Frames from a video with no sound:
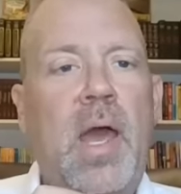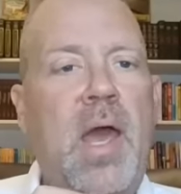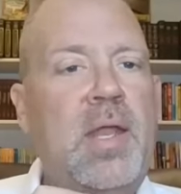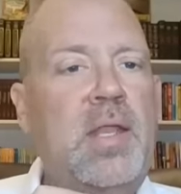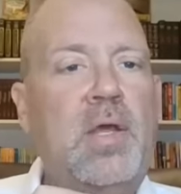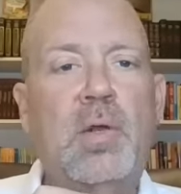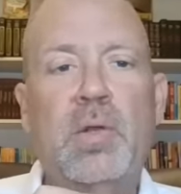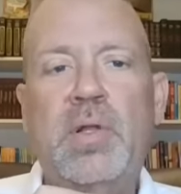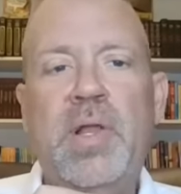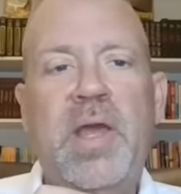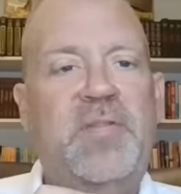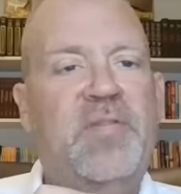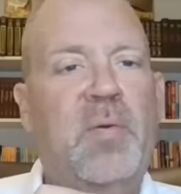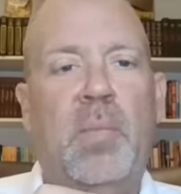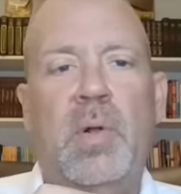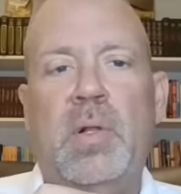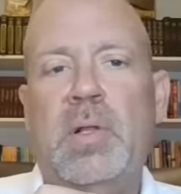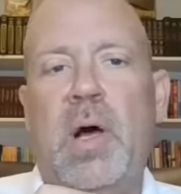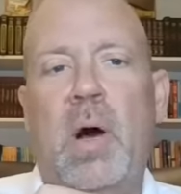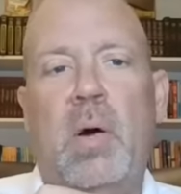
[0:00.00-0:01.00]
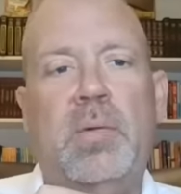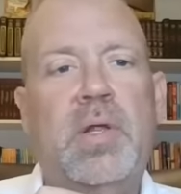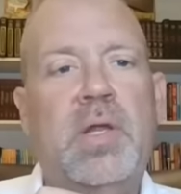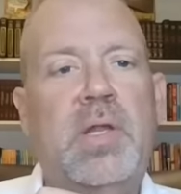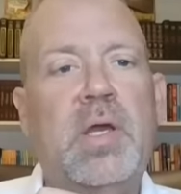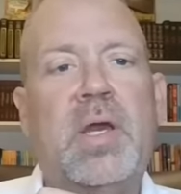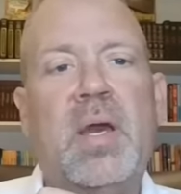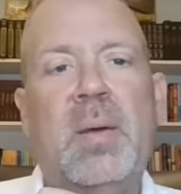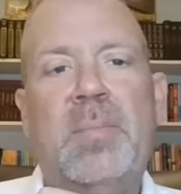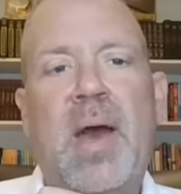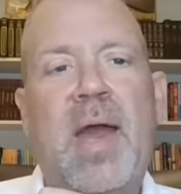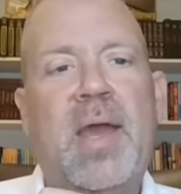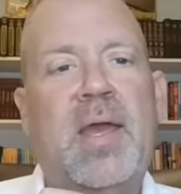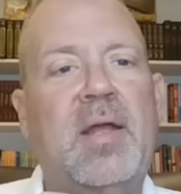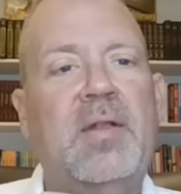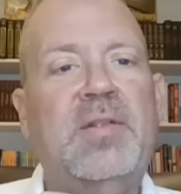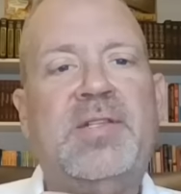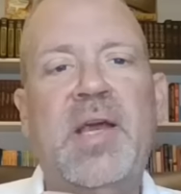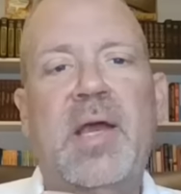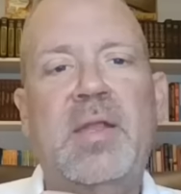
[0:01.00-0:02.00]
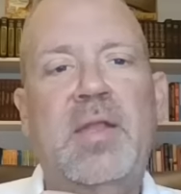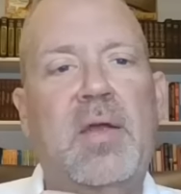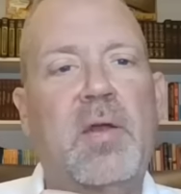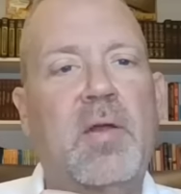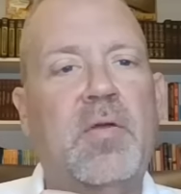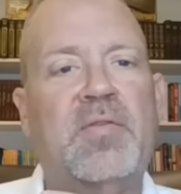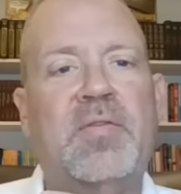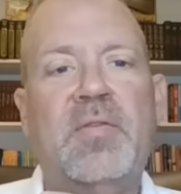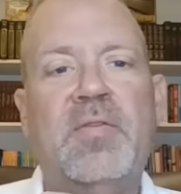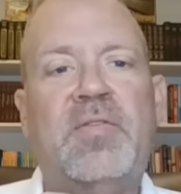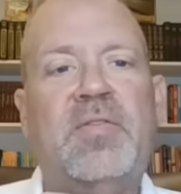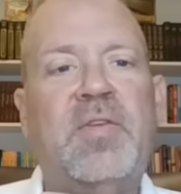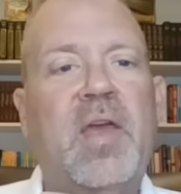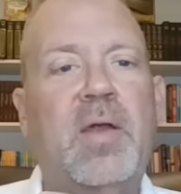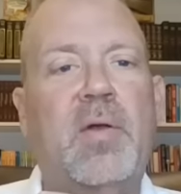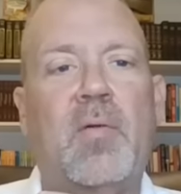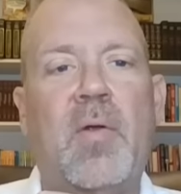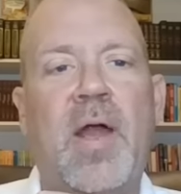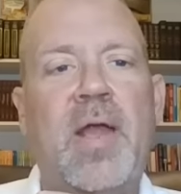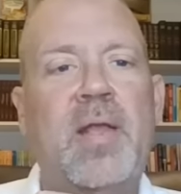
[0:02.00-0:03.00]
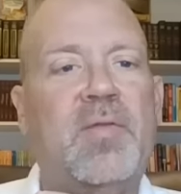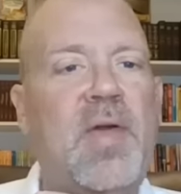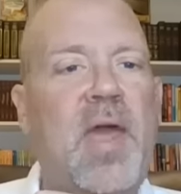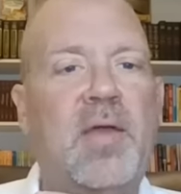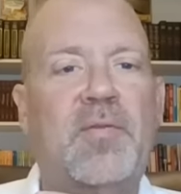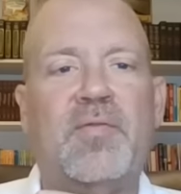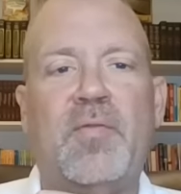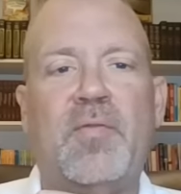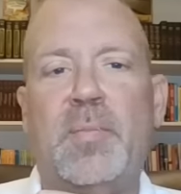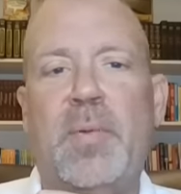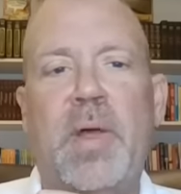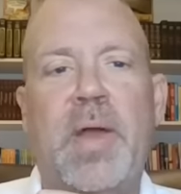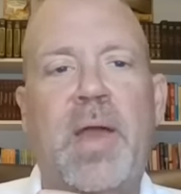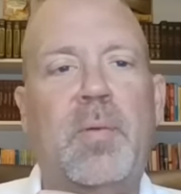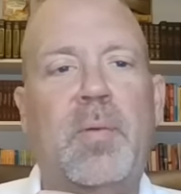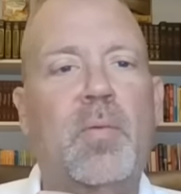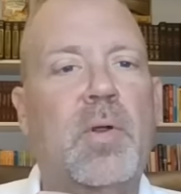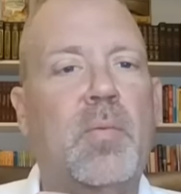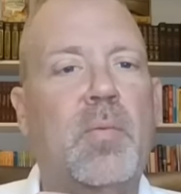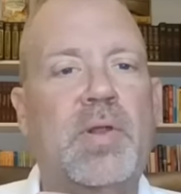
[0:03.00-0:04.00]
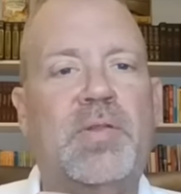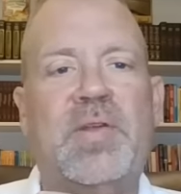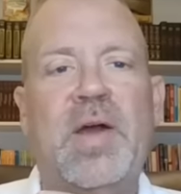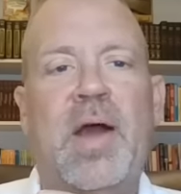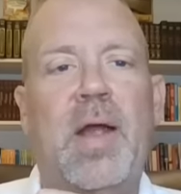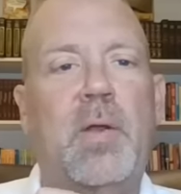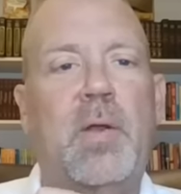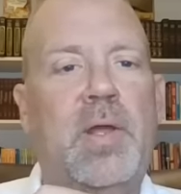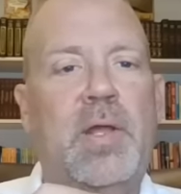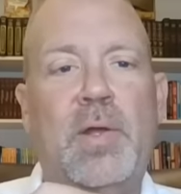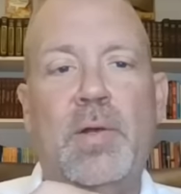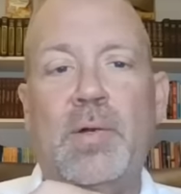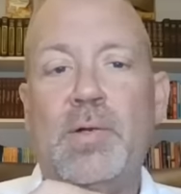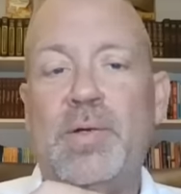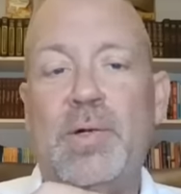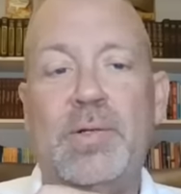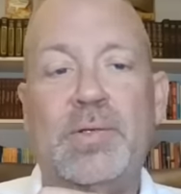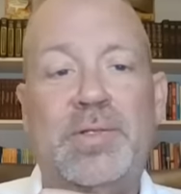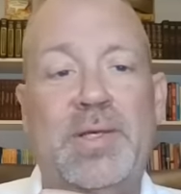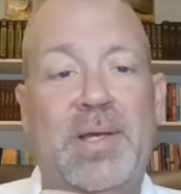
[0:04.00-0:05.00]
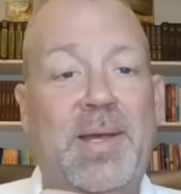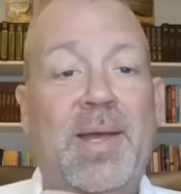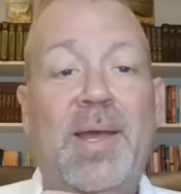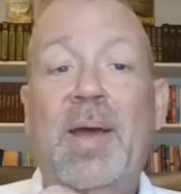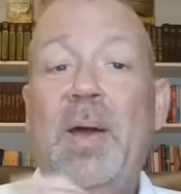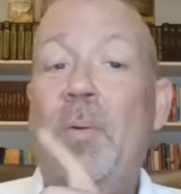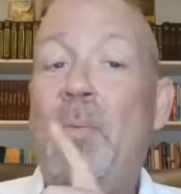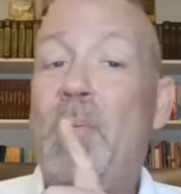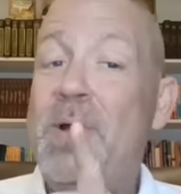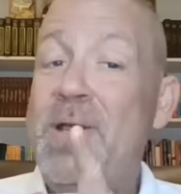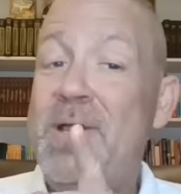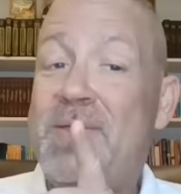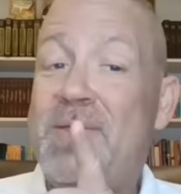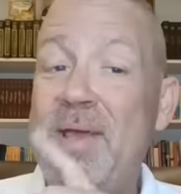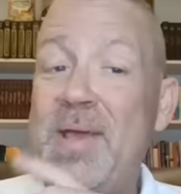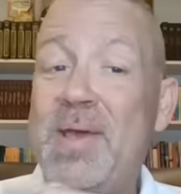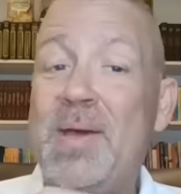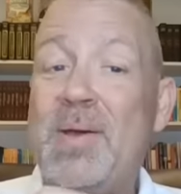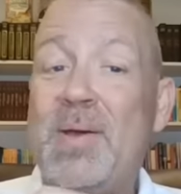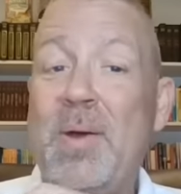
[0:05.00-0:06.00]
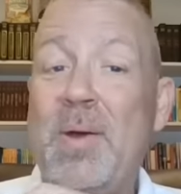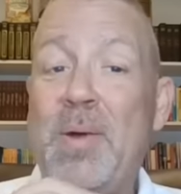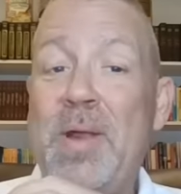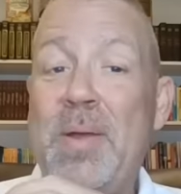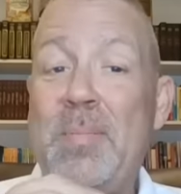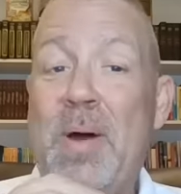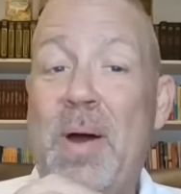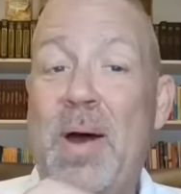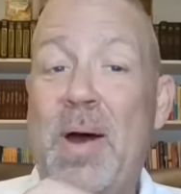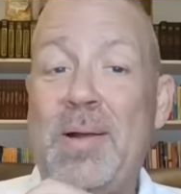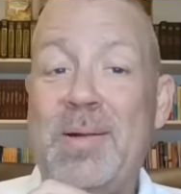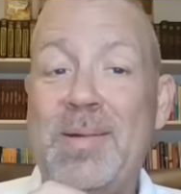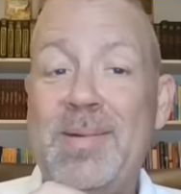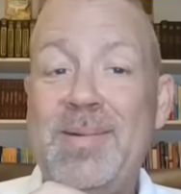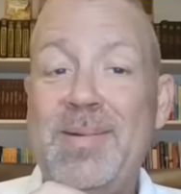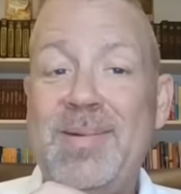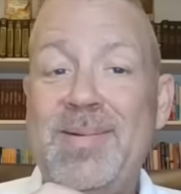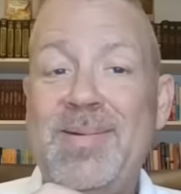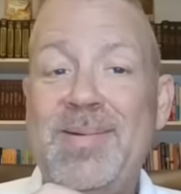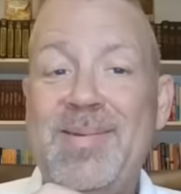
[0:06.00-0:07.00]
and you leave him alone. And you back in 10 years and say, great, thanks for playing. We're retiring your jersey. What do you think of Cody Mock?